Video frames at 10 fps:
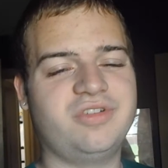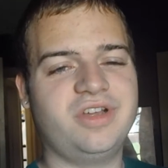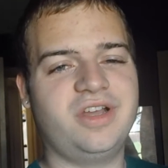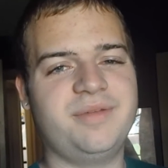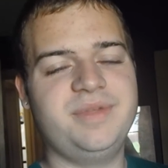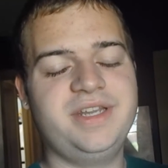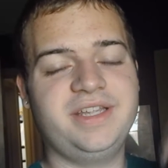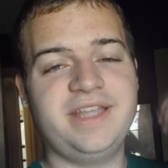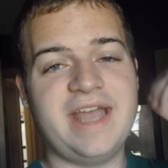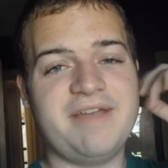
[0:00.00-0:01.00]
uh,
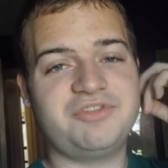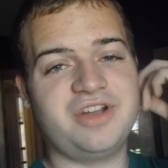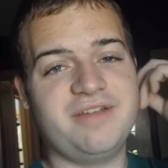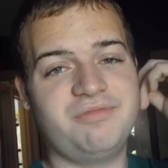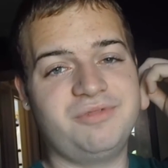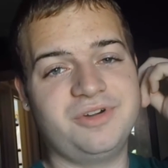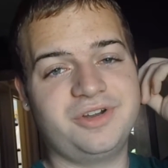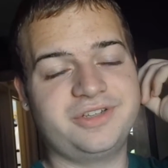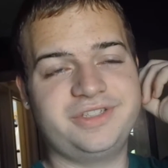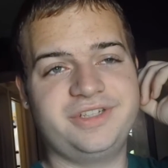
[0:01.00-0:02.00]
immediately after I have
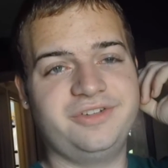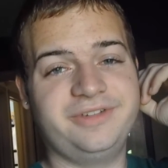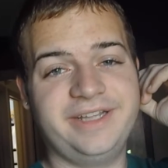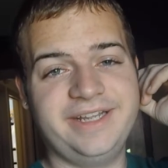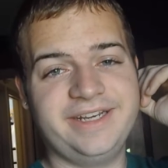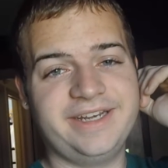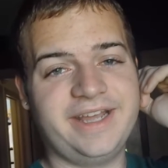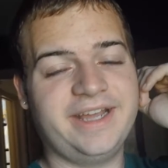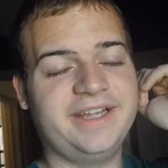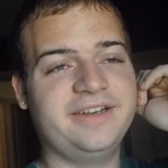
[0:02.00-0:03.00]
work until late at
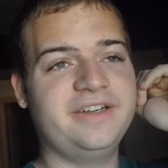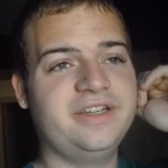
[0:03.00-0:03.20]
night.